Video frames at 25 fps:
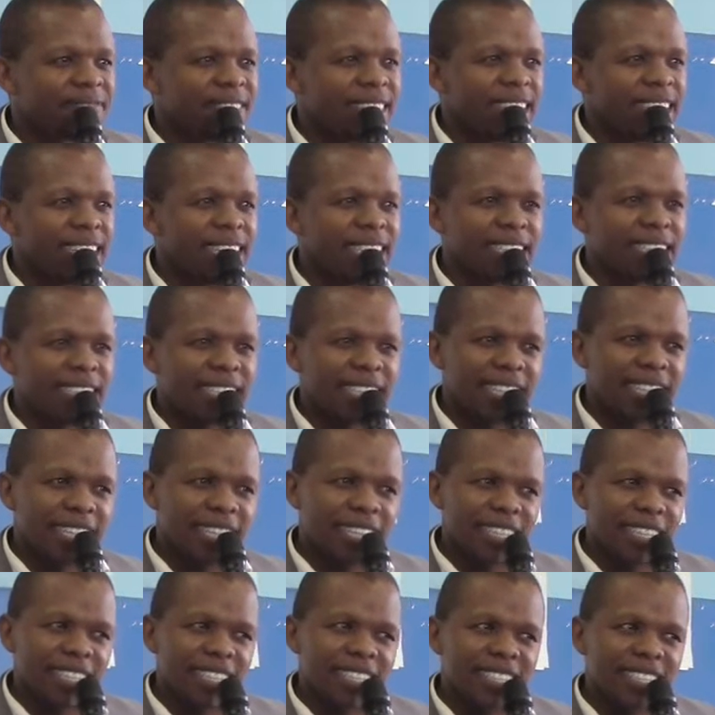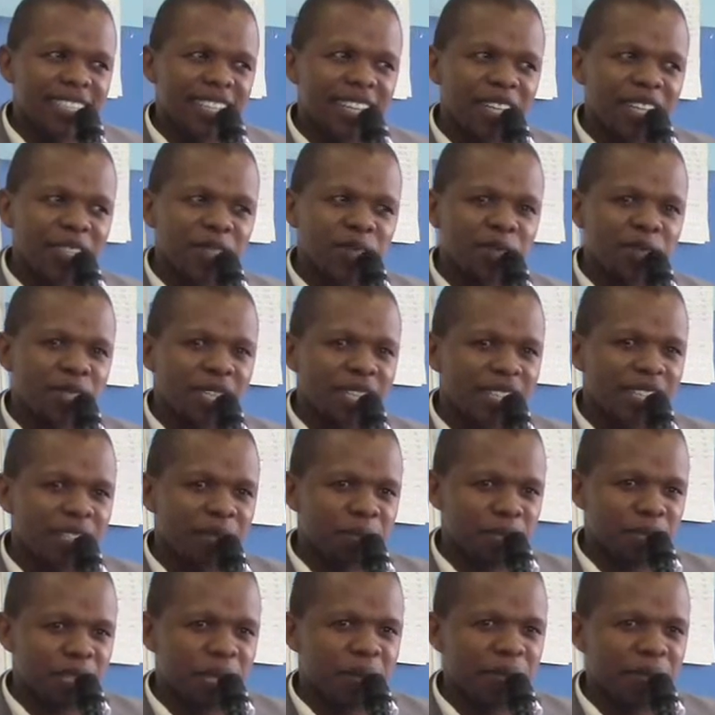Is he trying to tell
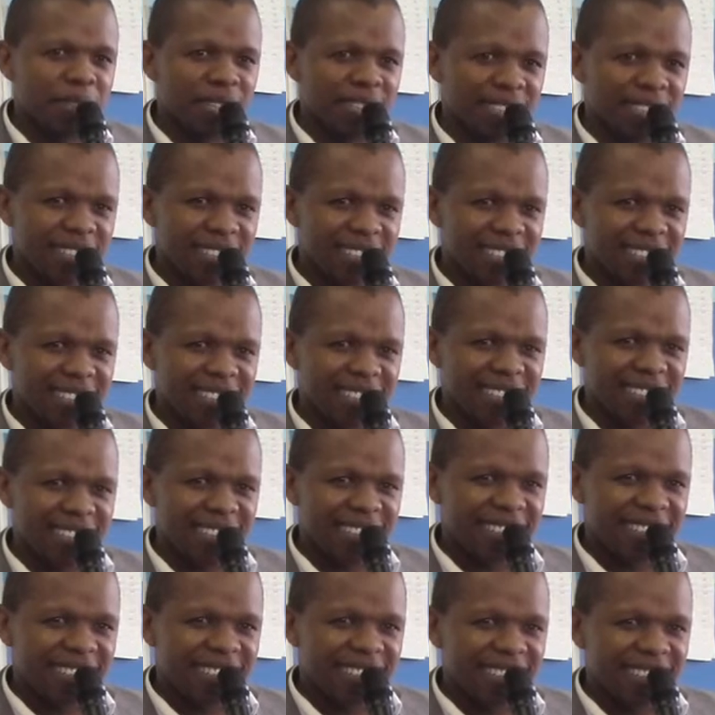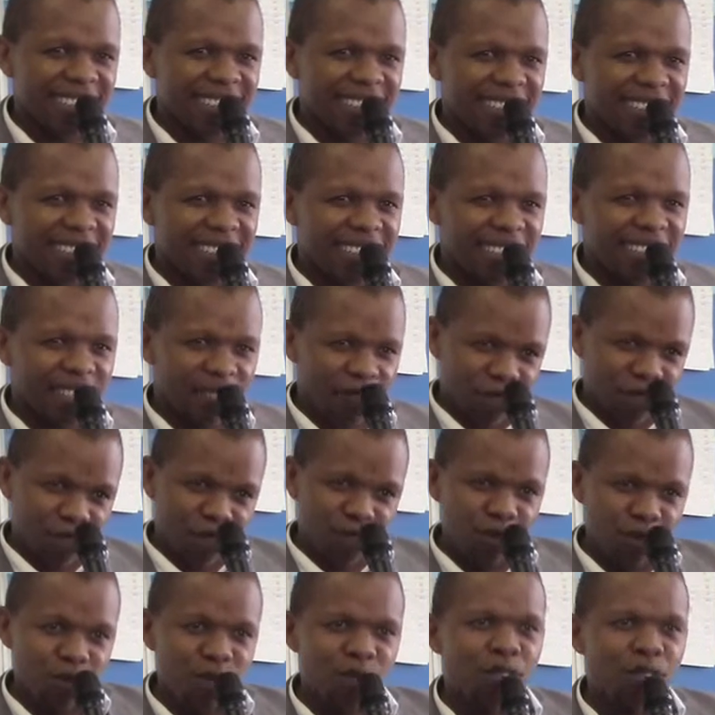them something? that even
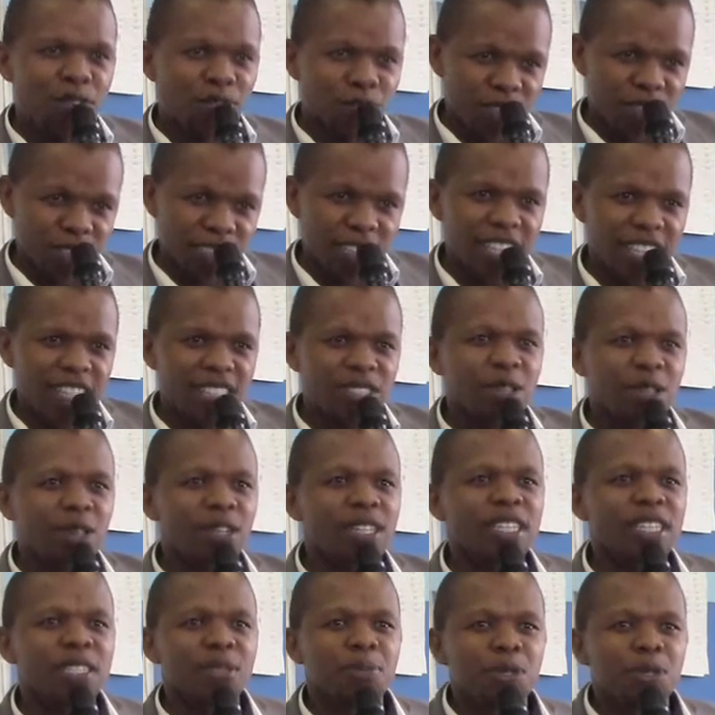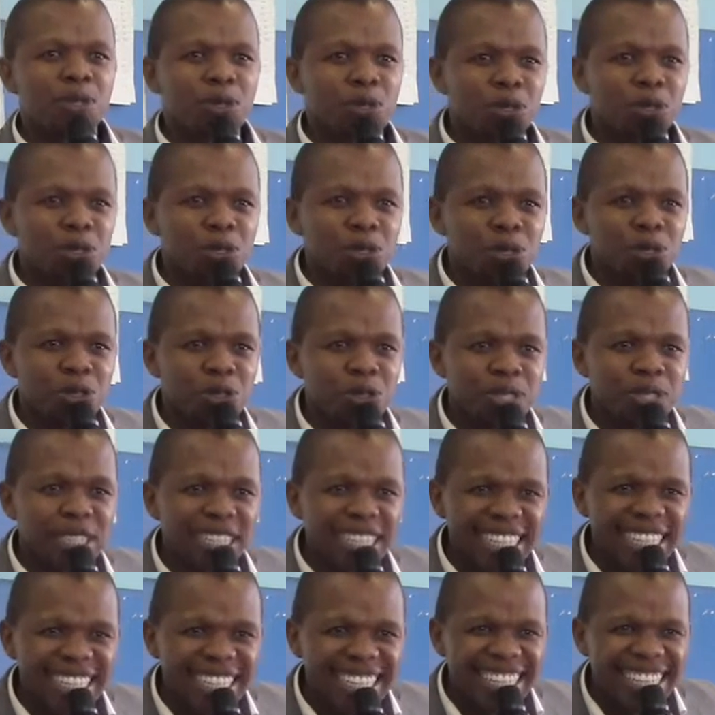you, for 40 years, God has been good to you.
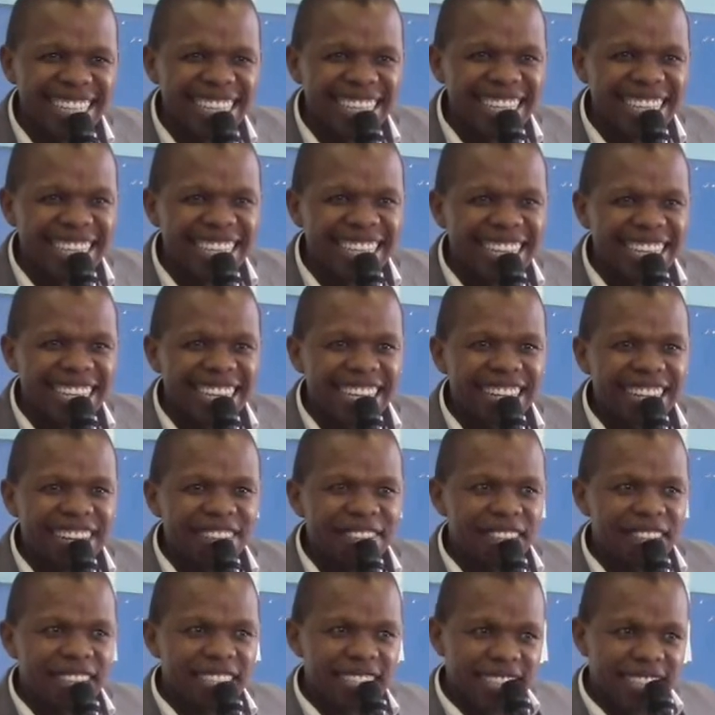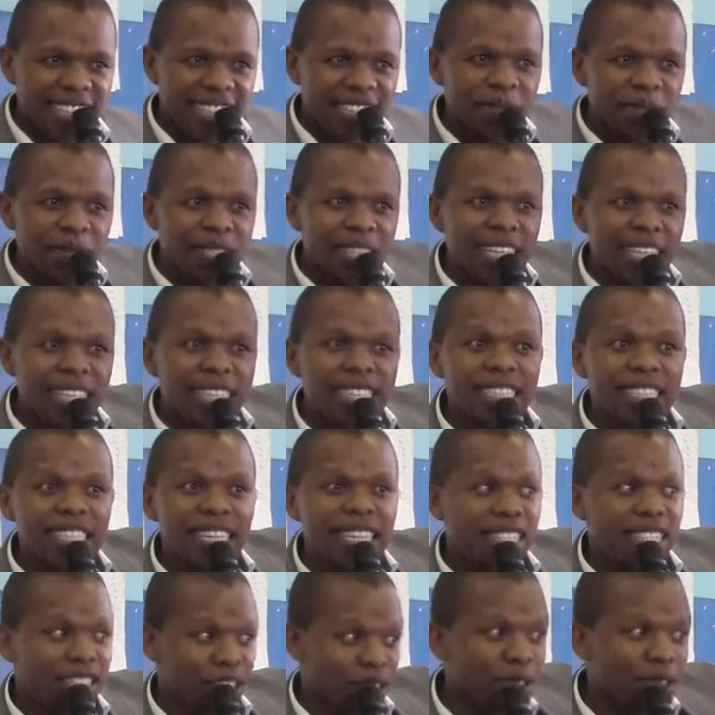Né? Firstly, with the
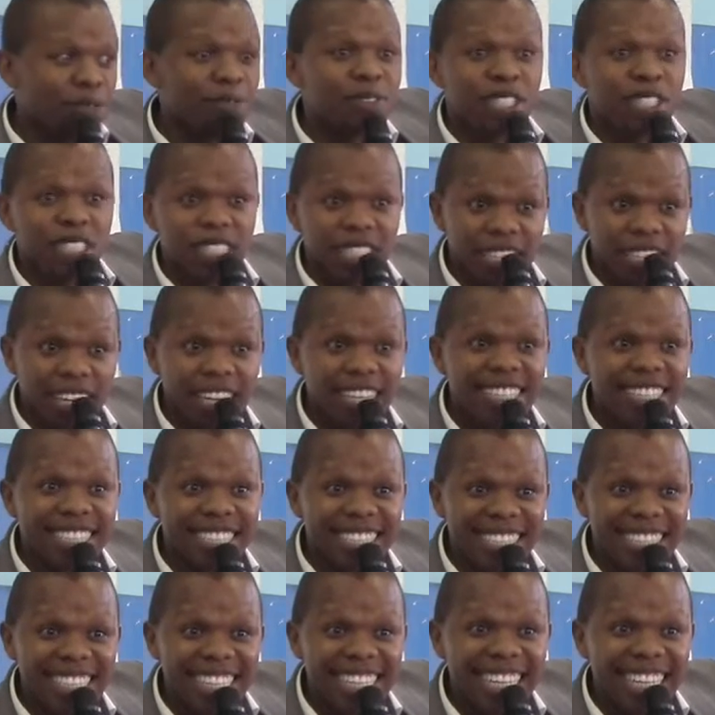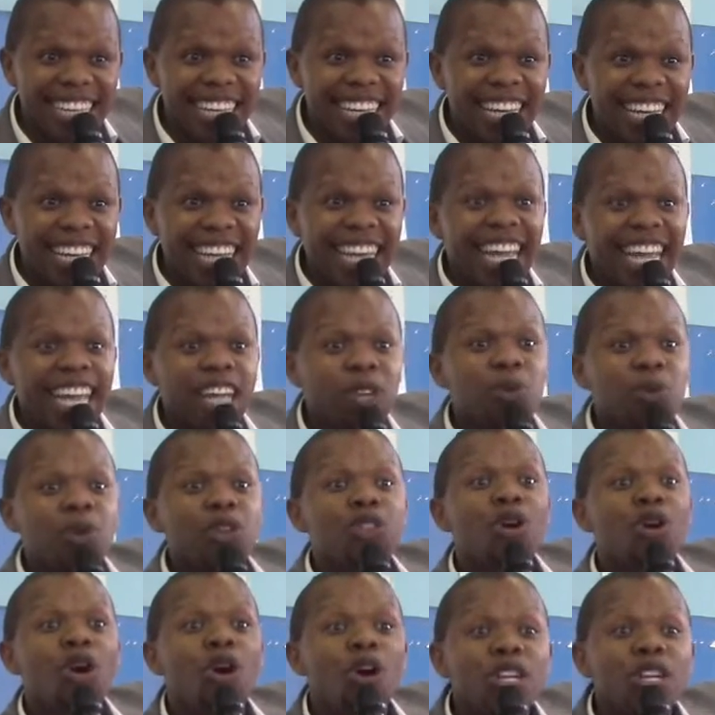resurrection of Jesus and
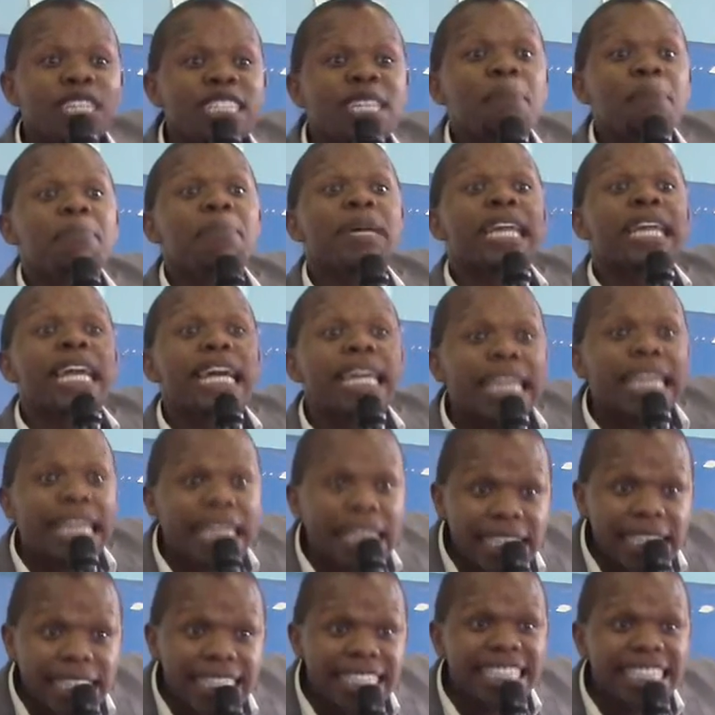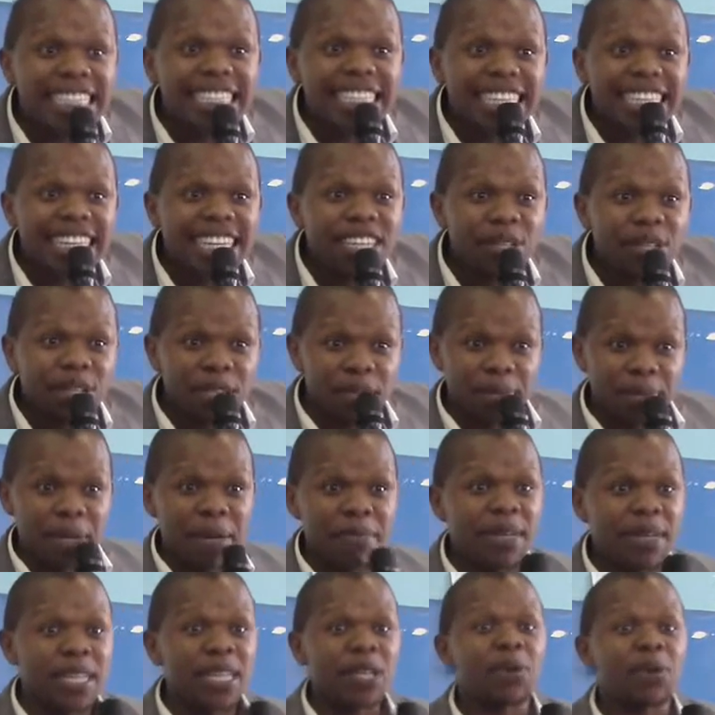with all the miracles. You
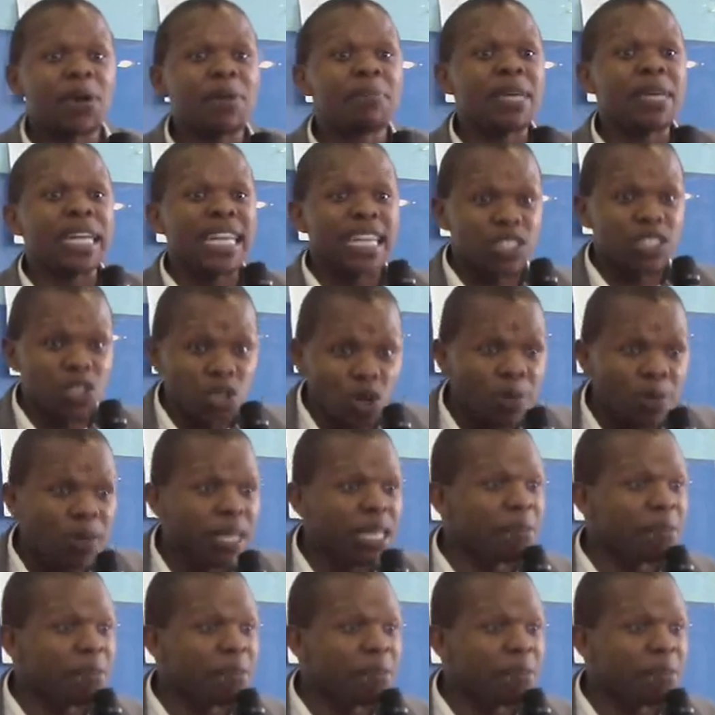remember there were so many